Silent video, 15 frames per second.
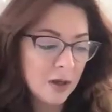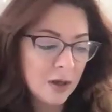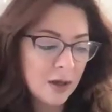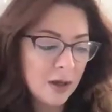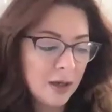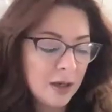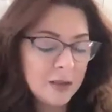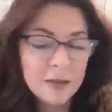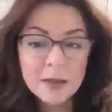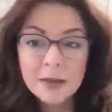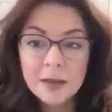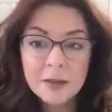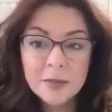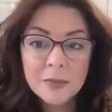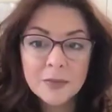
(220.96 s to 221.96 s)
And I
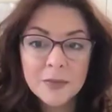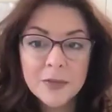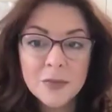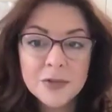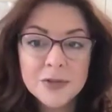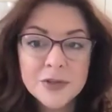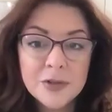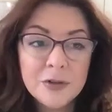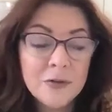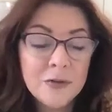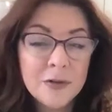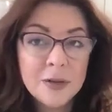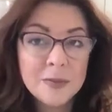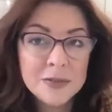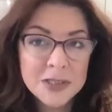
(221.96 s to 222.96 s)
think it was good for
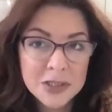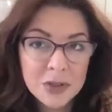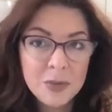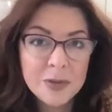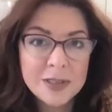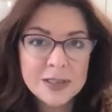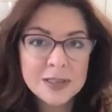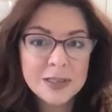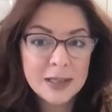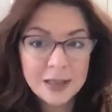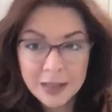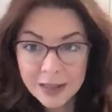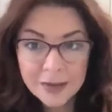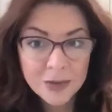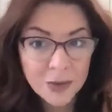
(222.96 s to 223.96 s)
them too, because it's like,
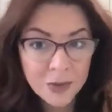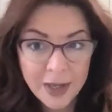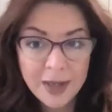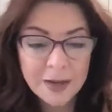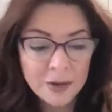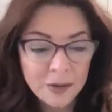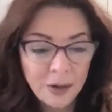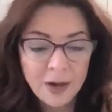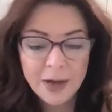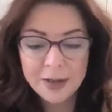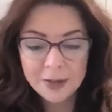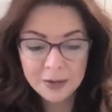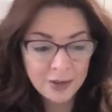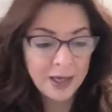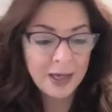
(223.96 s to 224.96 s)
yeah, you can cry and
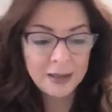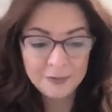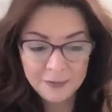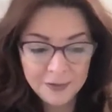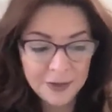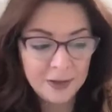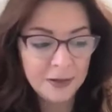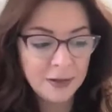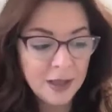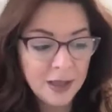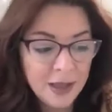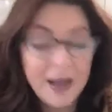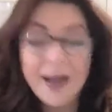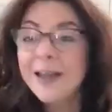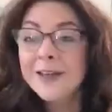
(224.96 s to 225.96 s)
you can feel
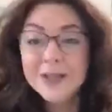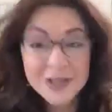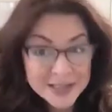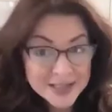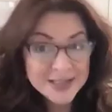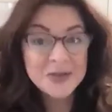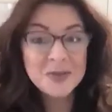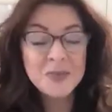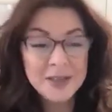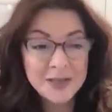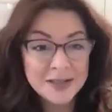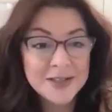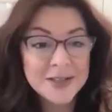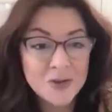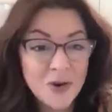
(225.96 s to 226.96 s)
and you can still
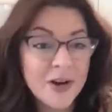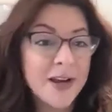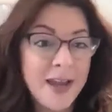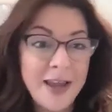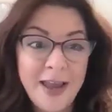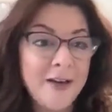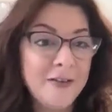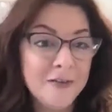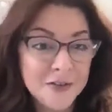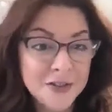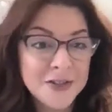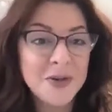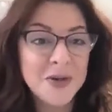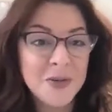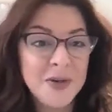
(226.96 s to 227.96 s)
be strong AF. You
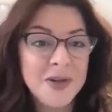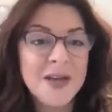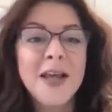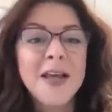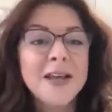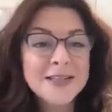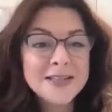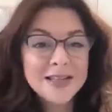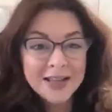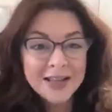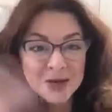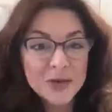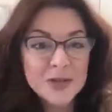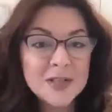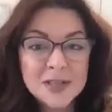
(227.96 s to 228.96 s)
know what I mean? It's like
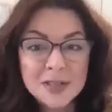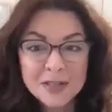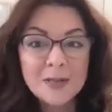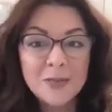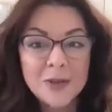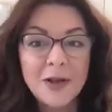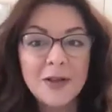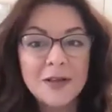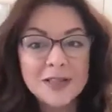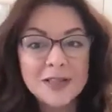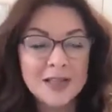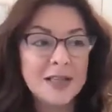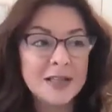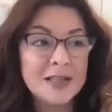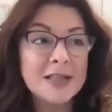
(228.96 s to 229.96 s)
you could still be all these
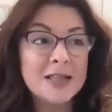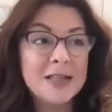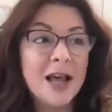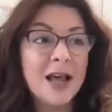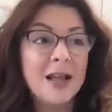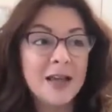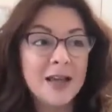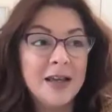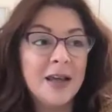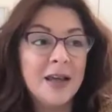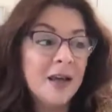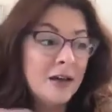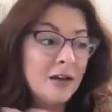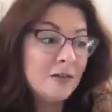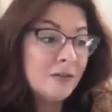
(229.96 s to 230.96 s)
things. It's not like
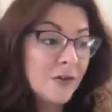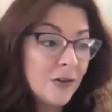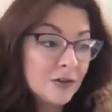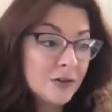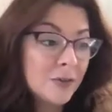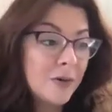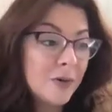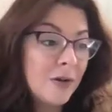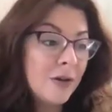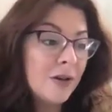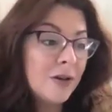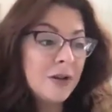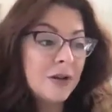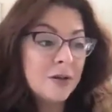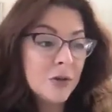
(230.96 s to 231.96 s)

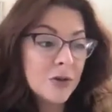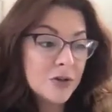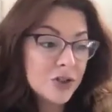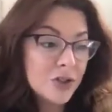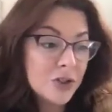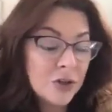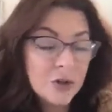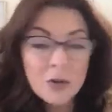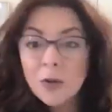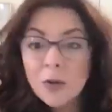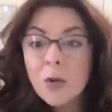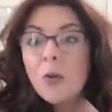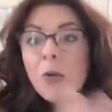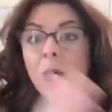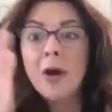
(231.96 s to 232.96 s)
vulnerable and
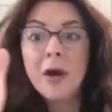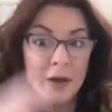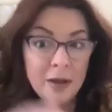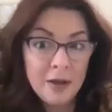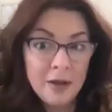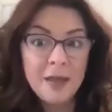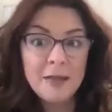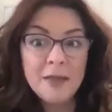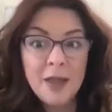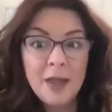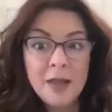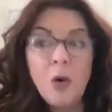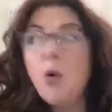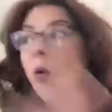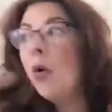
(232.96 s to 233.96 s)
emotional and
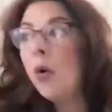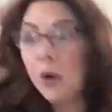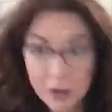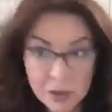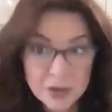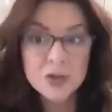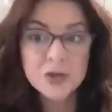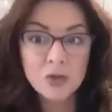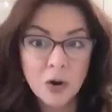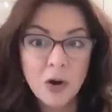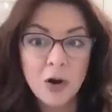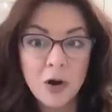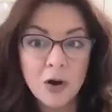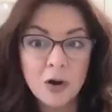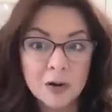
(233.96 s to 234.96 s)
that or
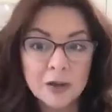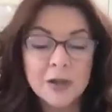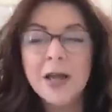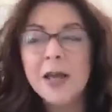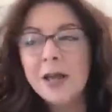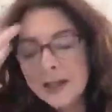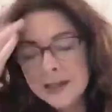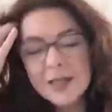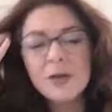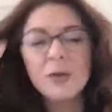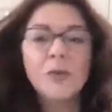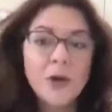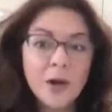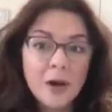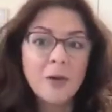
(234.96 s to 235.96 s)
strong. It's like
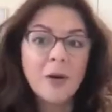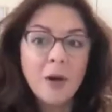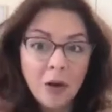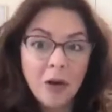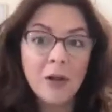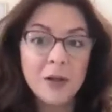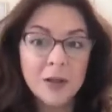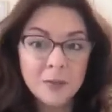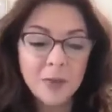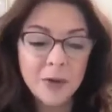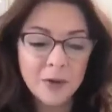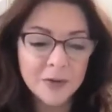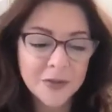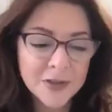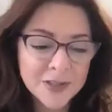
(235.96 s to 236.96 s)
we are all in
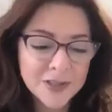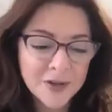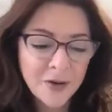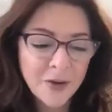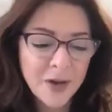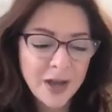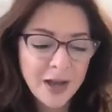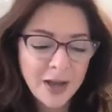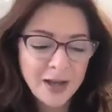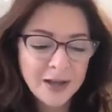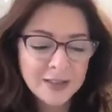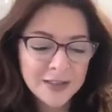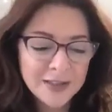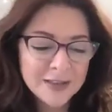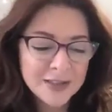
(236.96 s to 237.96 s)
both. And so I
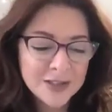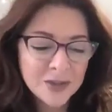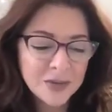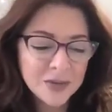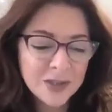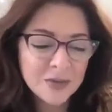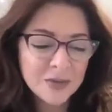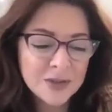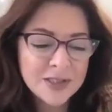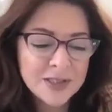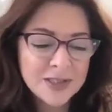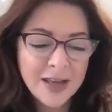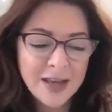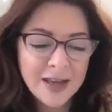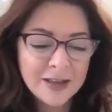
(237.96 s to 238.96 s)
think that's what they would
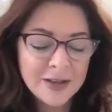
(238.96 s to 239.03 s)
say.